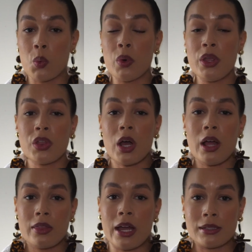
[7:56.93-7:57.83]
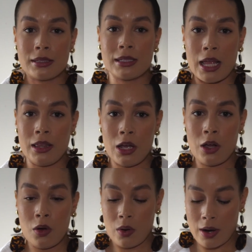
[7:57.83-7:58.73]
With all that said
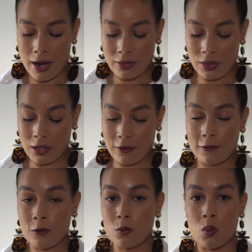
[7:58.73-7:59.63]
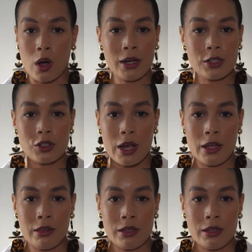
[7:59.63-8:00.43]
though, I think if you want to try